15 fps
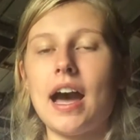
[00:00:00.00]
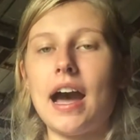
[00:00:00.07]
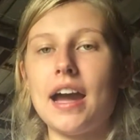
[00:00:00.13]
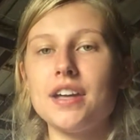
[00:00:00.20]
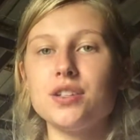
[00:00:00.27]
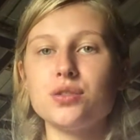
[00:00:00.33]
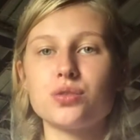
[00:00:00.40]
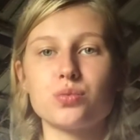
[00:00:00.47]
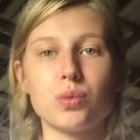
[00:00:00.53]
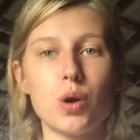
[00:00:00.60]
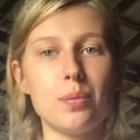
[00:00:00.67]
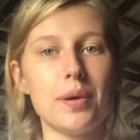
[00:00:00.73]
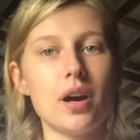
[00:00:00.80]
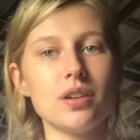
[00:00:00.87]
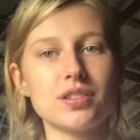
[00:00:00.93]
I use
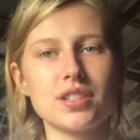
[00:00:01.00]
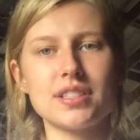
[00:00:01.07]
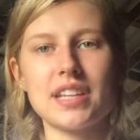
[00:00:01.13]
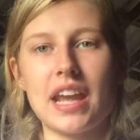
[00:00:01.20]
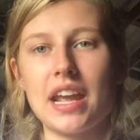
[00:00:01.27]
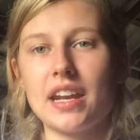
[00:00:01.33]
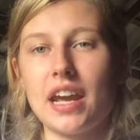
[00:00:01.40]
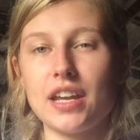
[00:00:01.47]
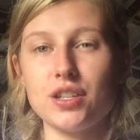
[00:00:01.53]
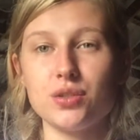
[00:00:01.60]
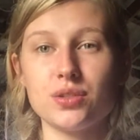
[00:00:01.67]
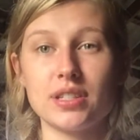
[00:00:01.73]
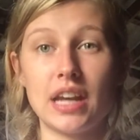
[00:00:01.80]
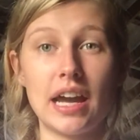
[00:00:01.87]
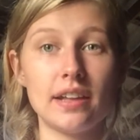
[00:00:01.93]
rope halters and I
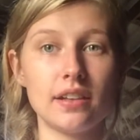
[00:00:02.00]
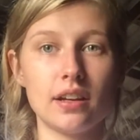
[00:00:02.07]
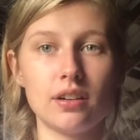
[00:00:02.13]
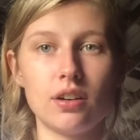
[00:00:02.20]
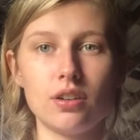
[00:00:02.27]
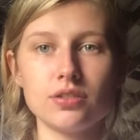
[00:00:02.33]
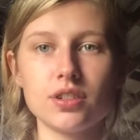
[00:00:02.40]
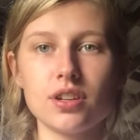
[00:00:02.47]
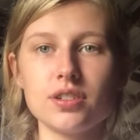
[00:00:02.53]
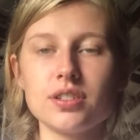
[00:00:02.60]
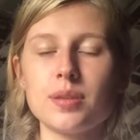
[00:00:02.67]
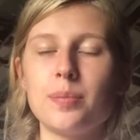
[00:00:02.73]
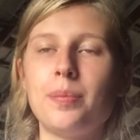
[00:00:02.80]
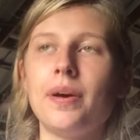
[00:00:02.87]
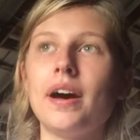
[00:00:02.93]
use nylon
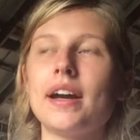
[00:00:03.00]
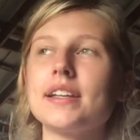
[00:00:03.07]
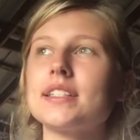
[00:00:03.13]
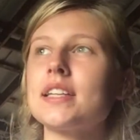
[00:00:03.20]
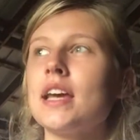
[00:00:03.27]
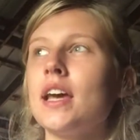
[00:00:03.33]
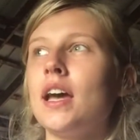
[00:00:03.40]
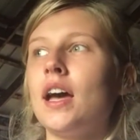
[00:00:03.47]
halters, but